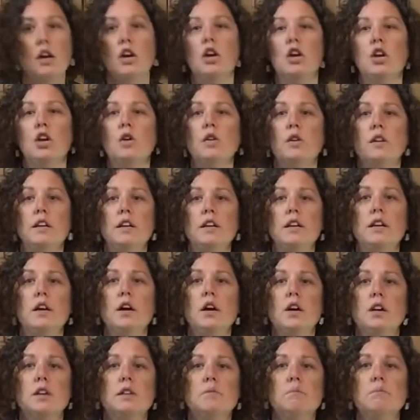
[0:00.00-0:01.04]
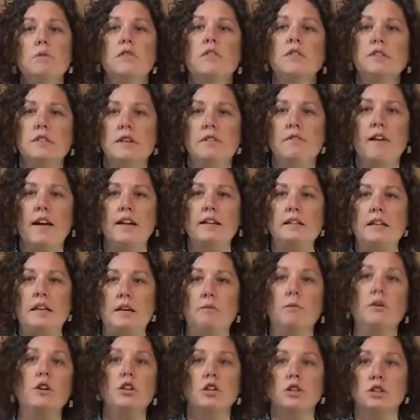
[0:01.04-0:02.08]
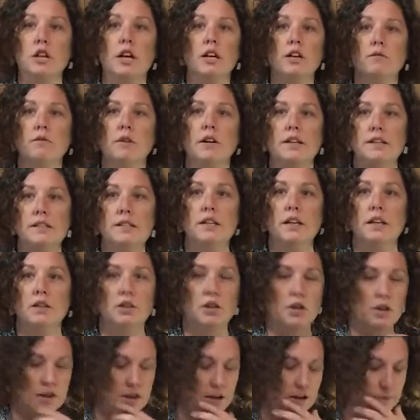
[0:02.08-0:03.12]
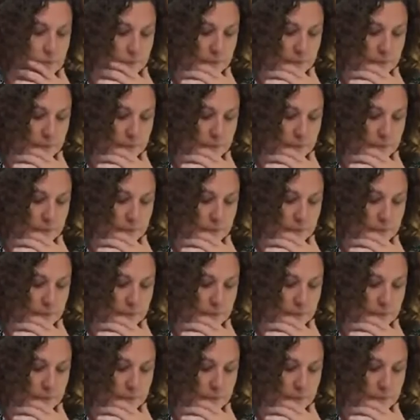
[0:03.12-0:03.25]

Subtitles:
You only move it to venting when it's done cooking.